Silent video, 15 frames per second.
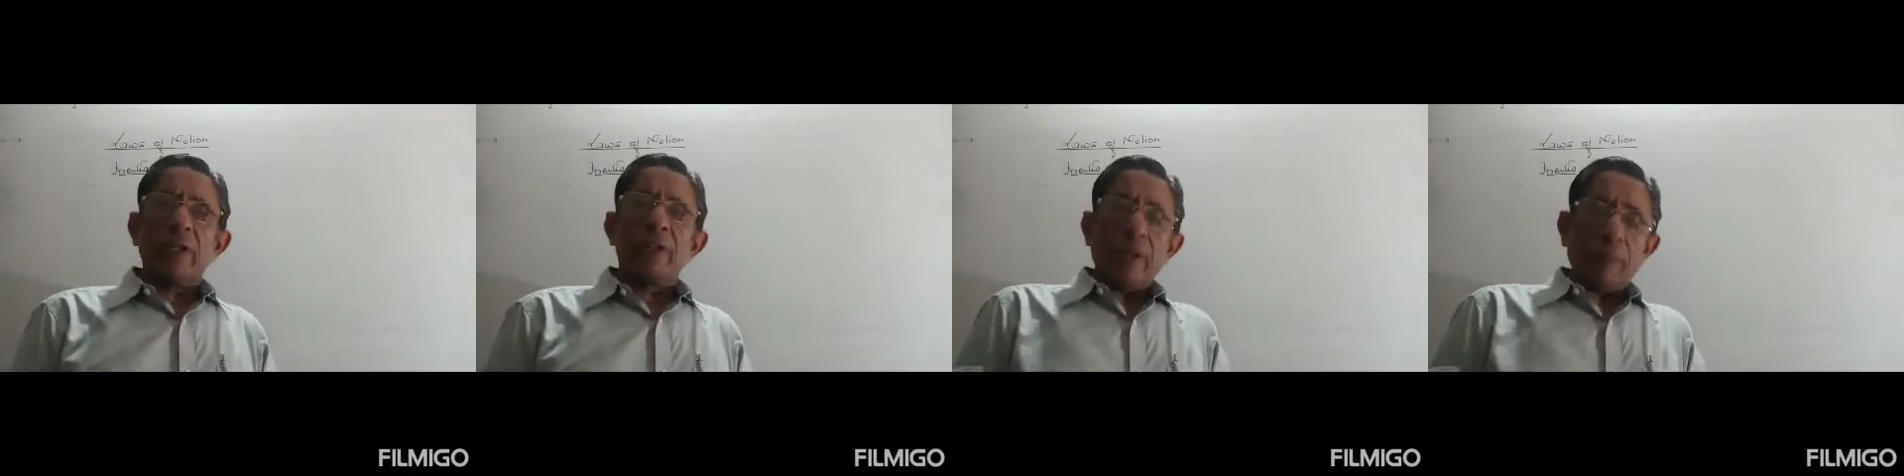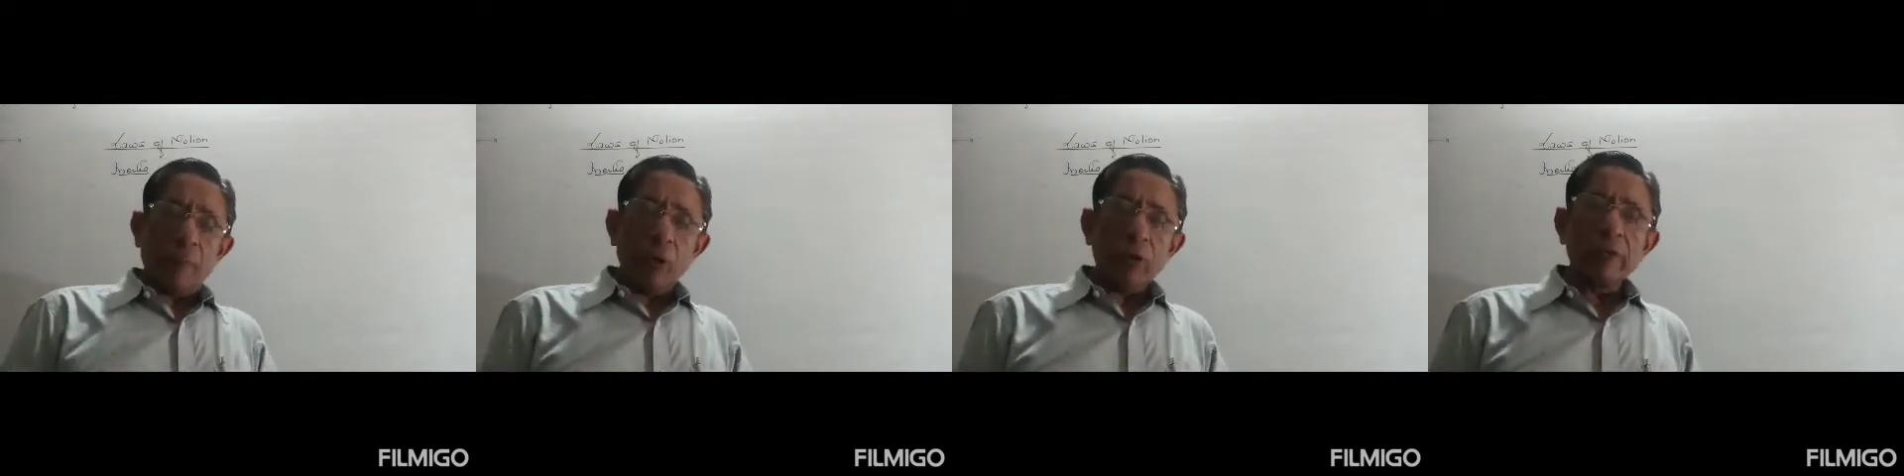
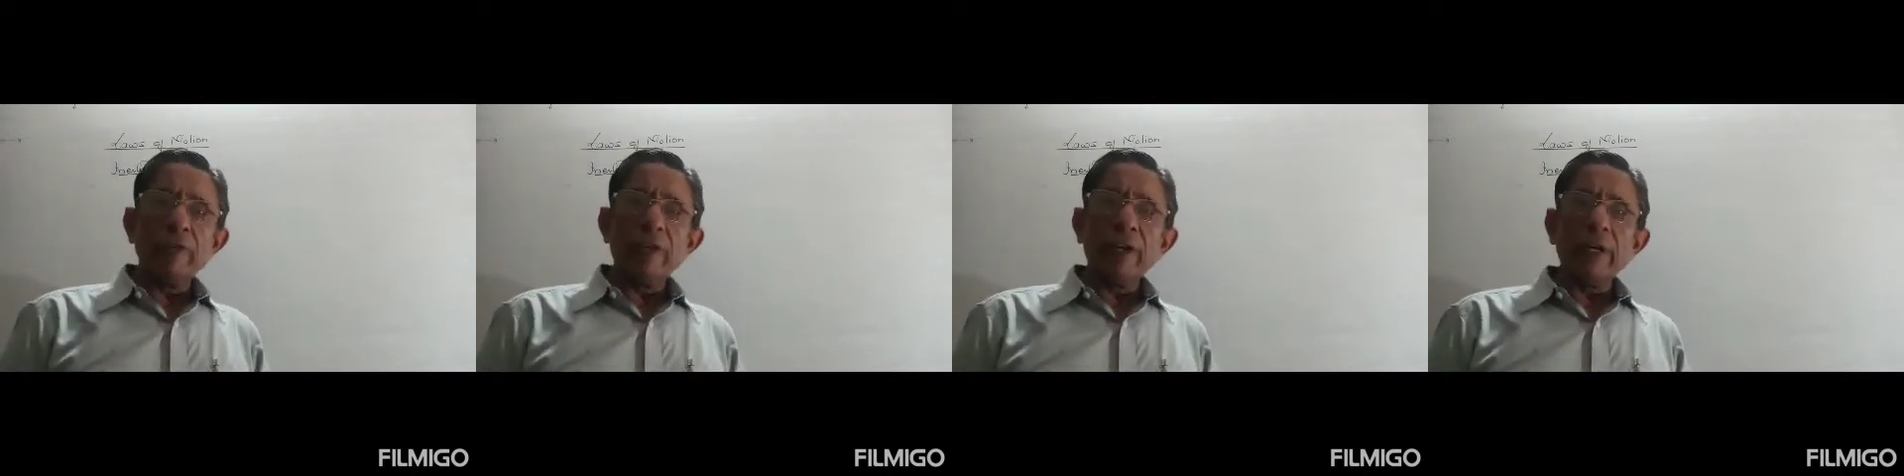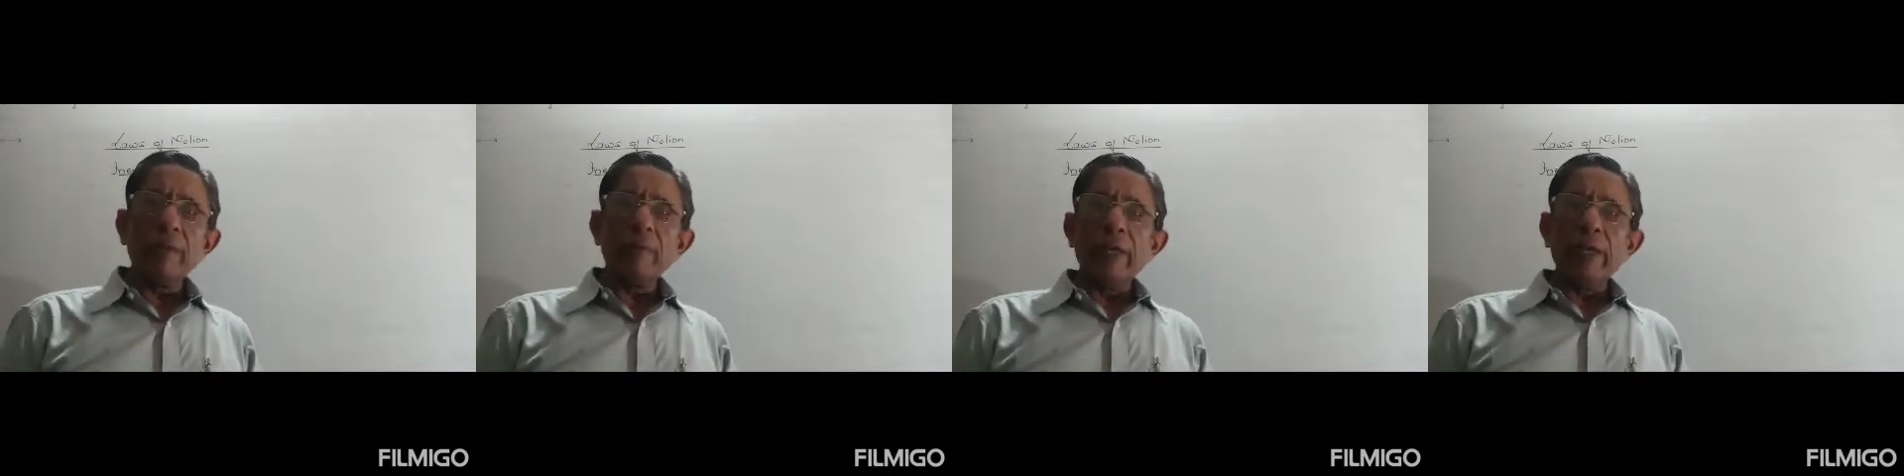The book
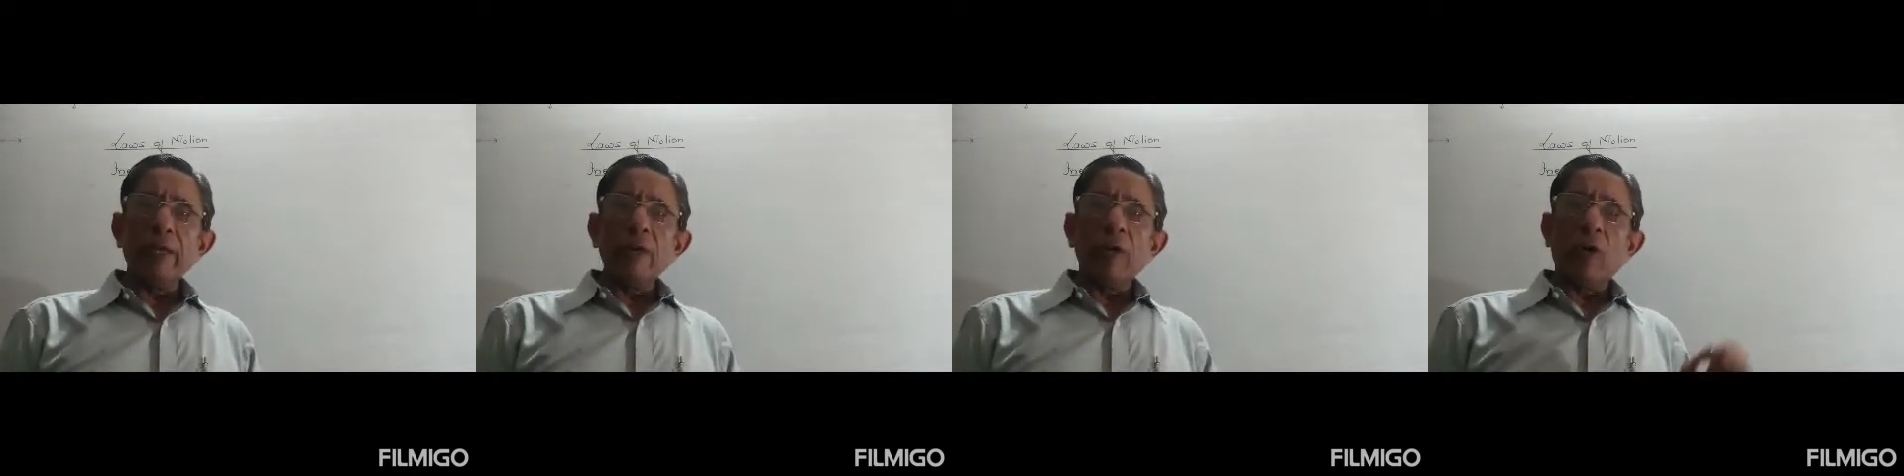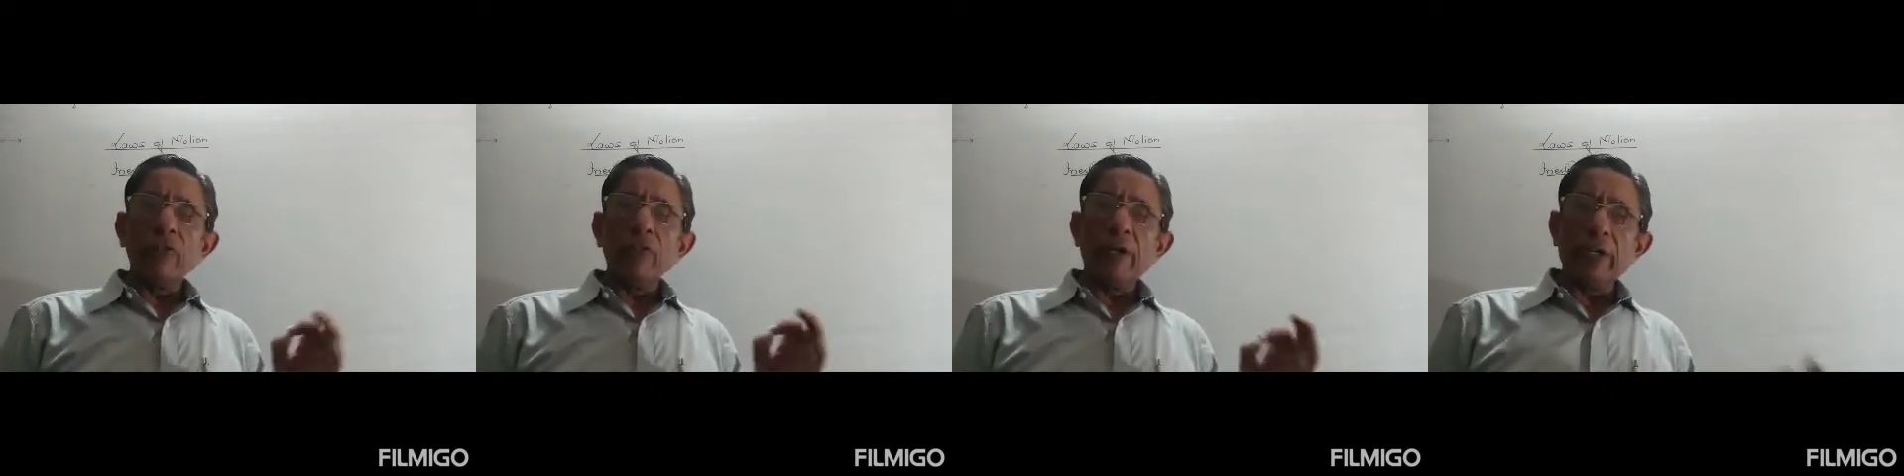will remain
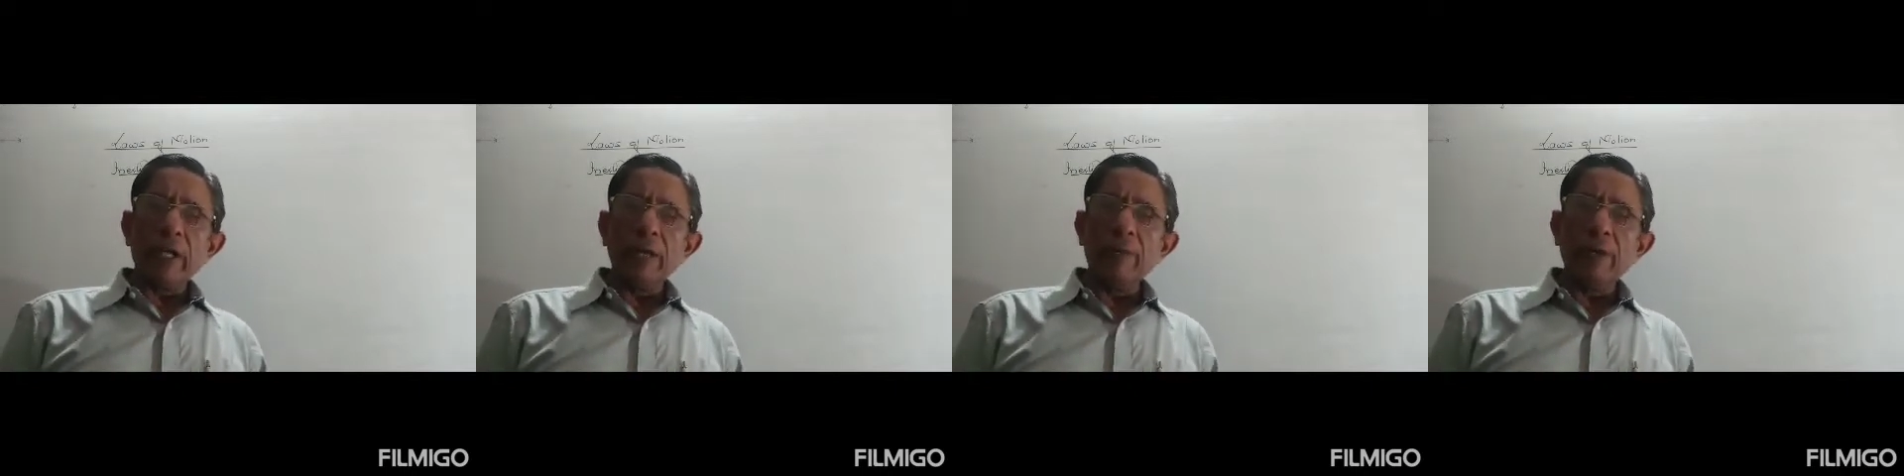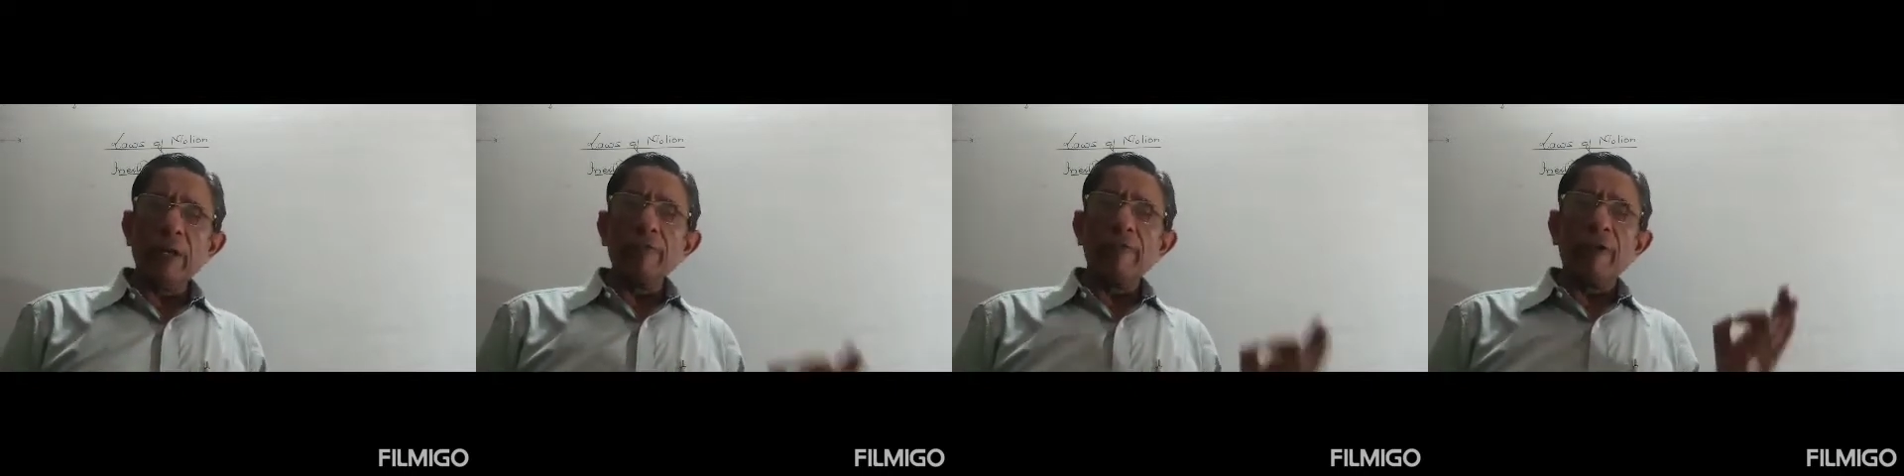on the
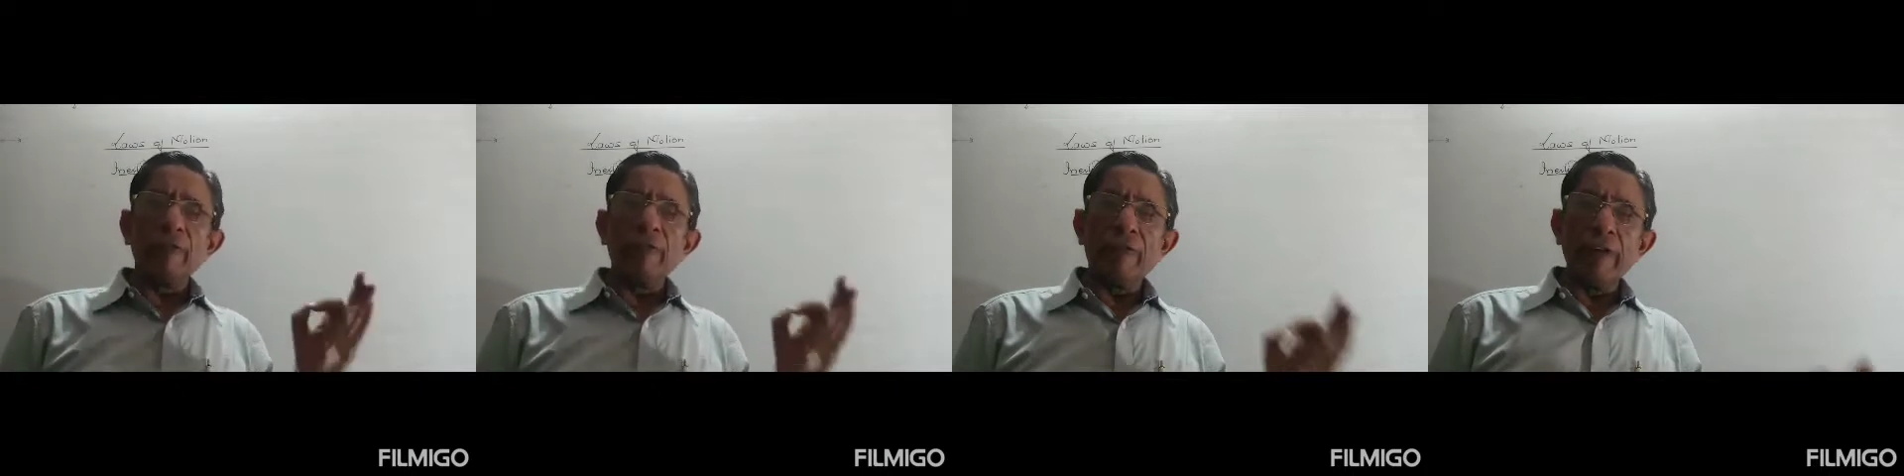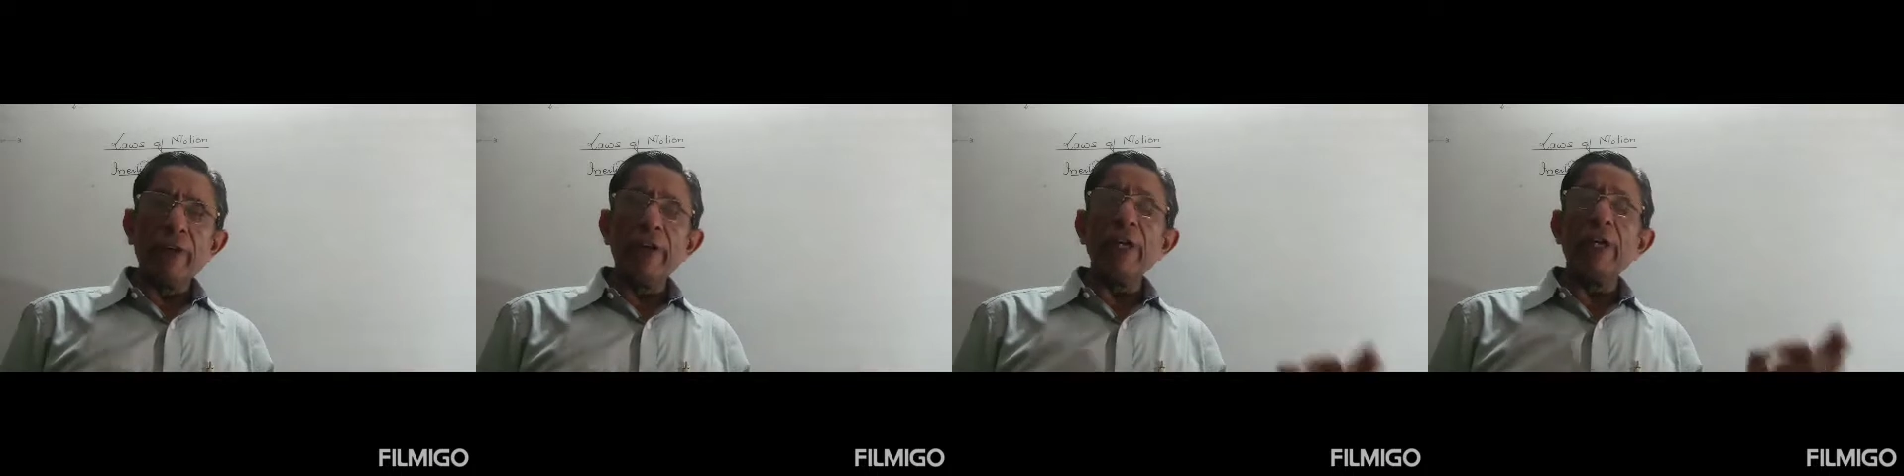table for
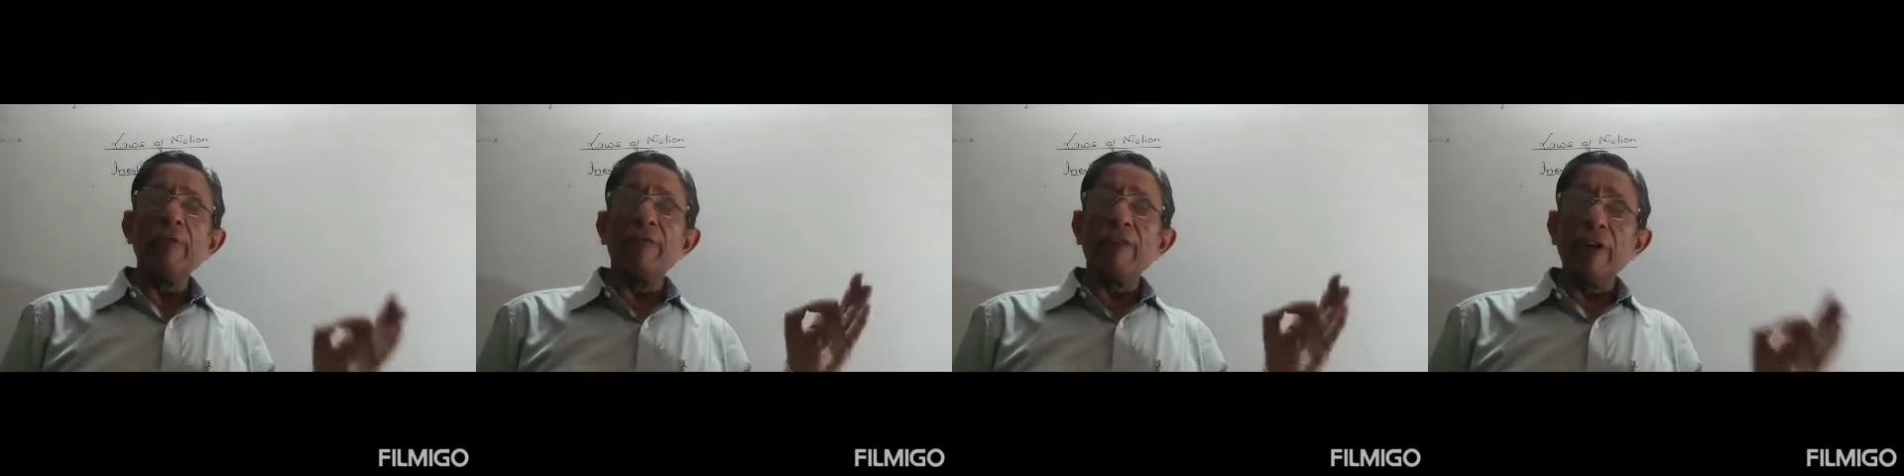1 day,